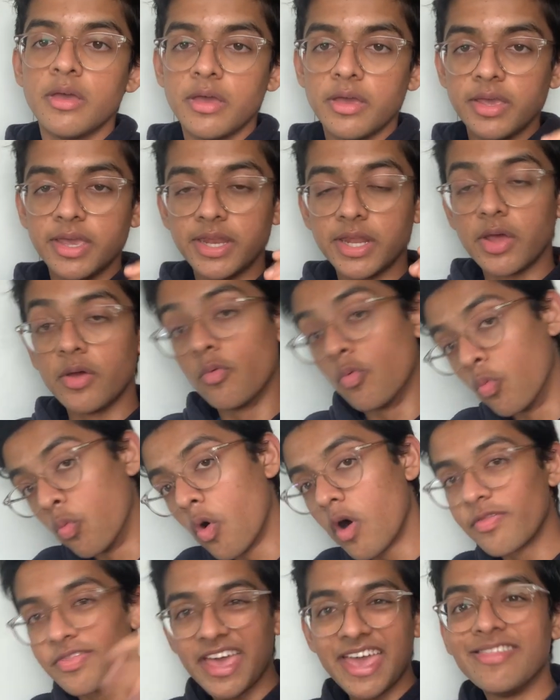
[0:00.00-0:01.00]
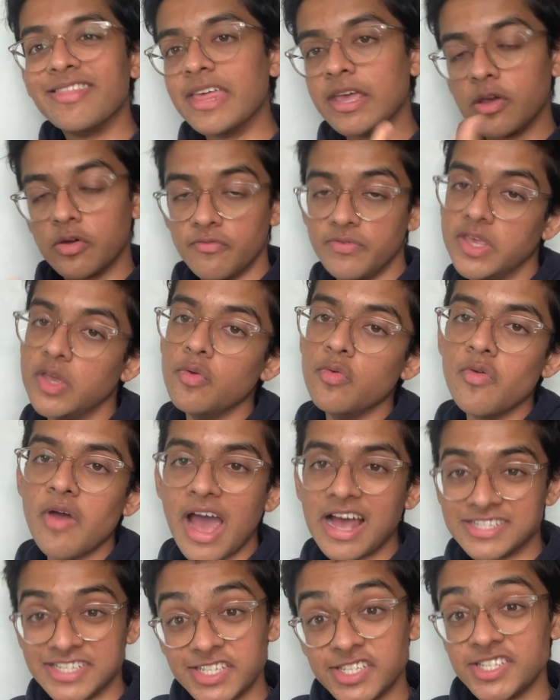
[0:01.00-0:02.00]
you know, what they think of you
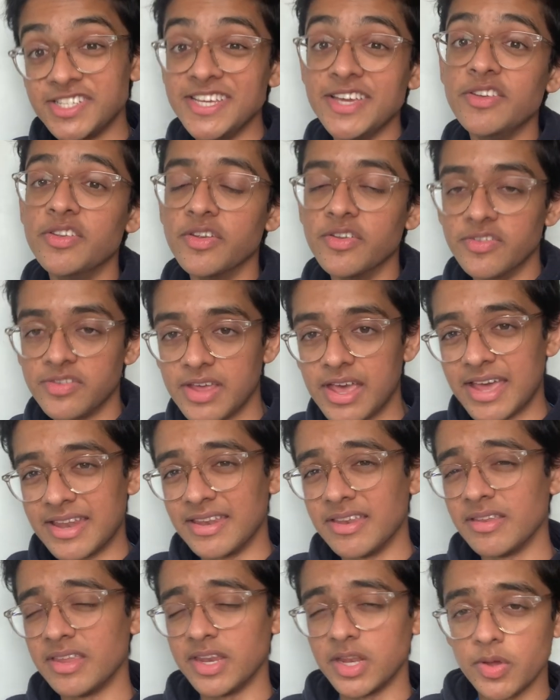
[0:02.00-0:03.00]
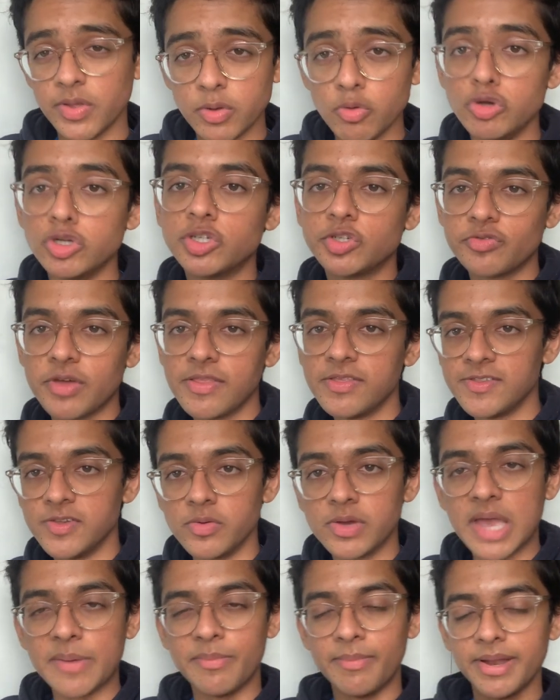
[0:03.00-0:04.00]
as a student and, you know, your strengths, your
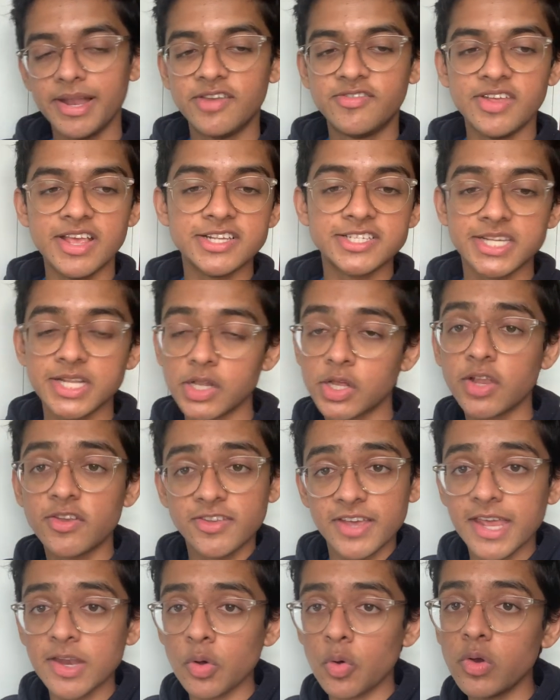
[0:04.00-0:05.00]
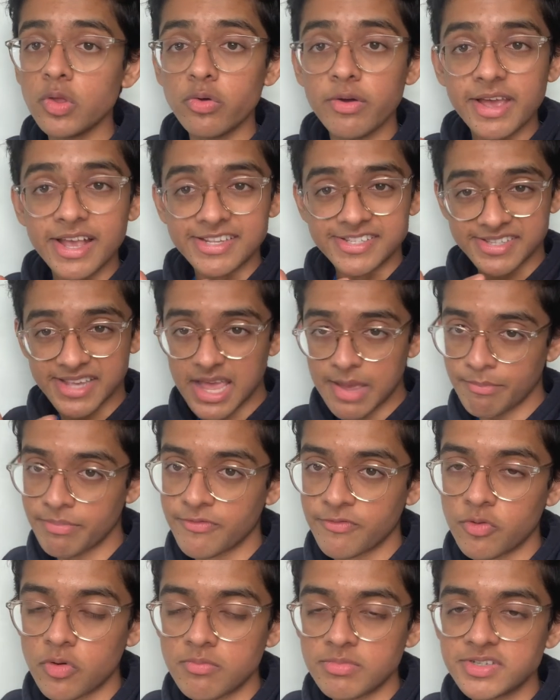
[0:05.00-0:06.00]
capabilities. It'll contain all your exam
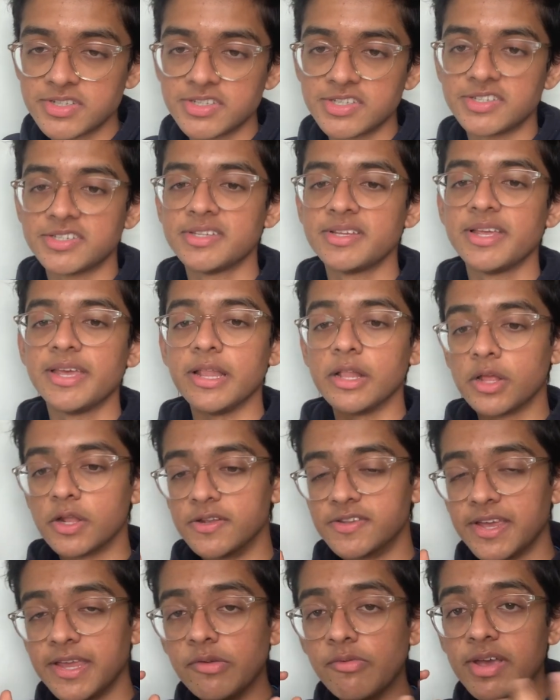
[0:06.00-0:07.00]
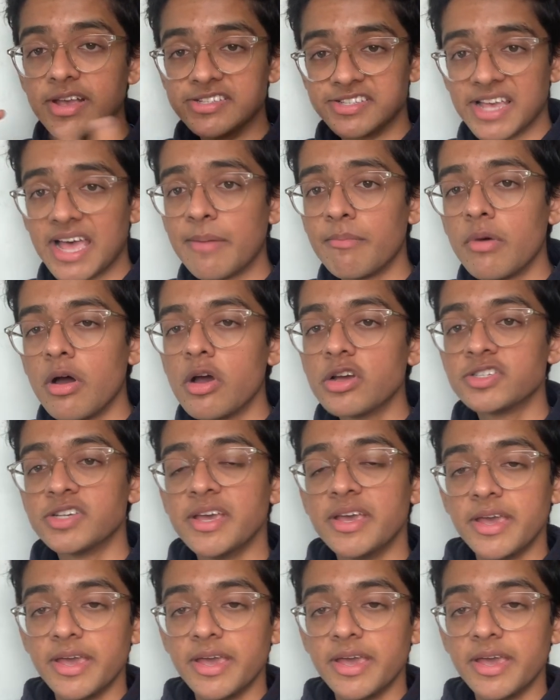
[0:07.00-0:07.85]
performances in it. It'll contain your exam marks.